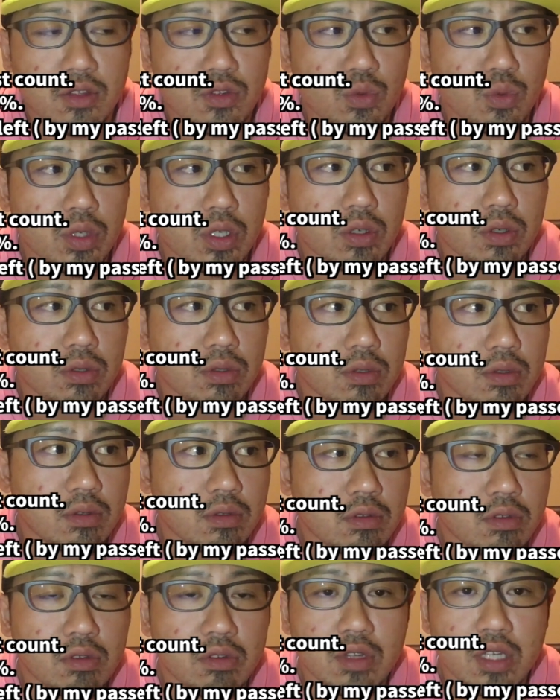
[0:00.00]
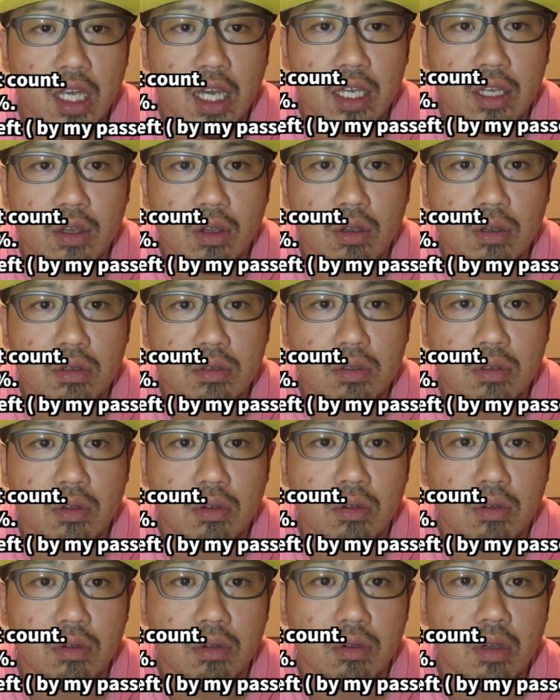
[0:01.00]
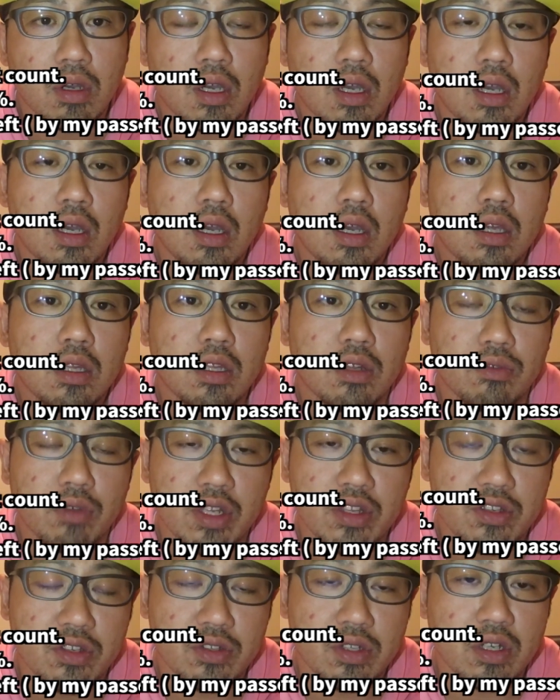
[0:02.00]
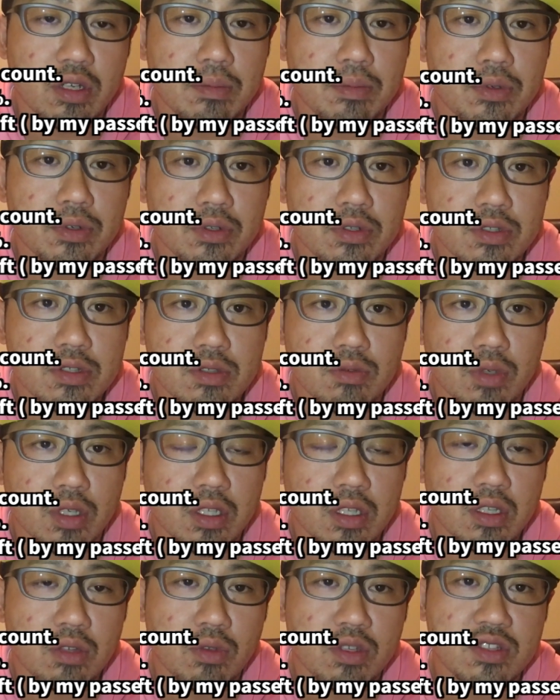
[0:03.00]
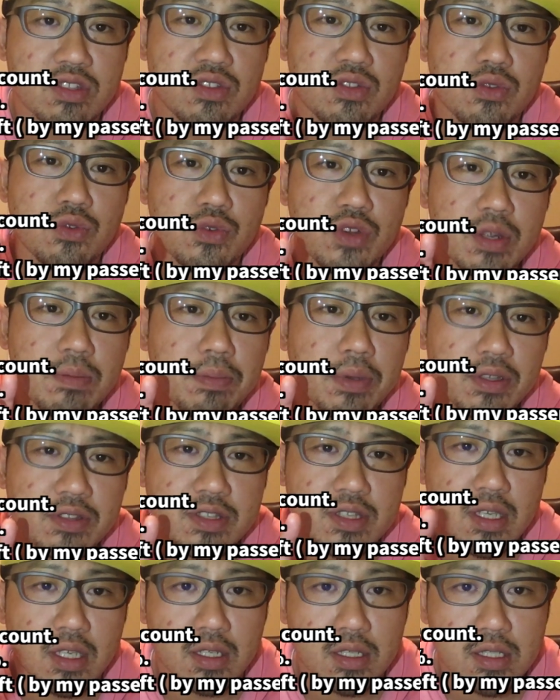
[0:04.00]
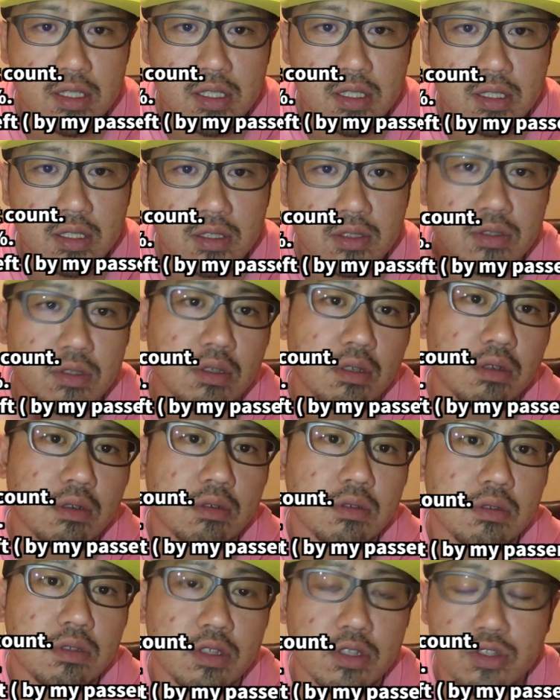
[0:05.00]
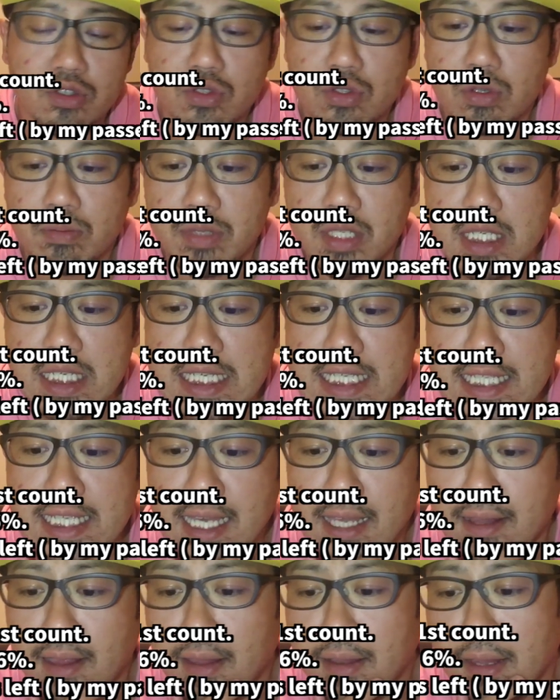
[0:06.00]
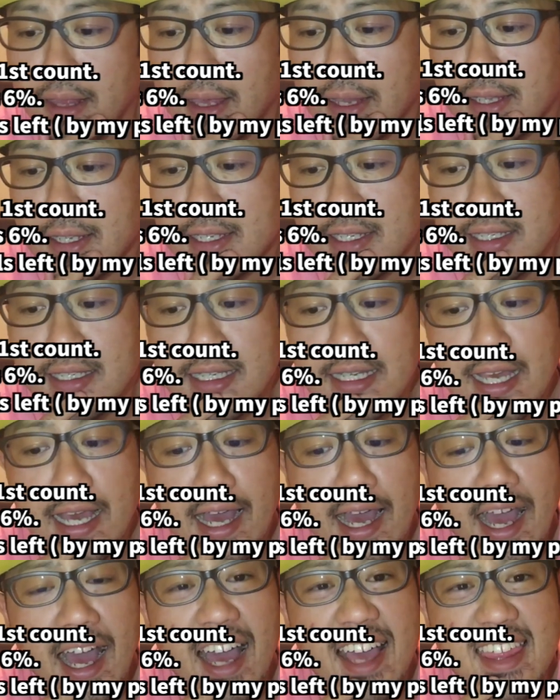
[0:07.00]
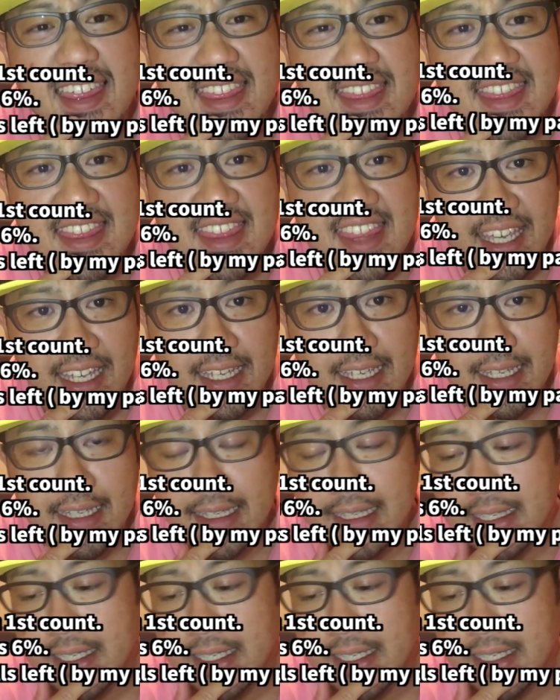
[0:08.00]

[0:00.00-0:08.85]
Suicune, Lyco, or the legendary birds, but it was 3%, so it should be easier than that, I think.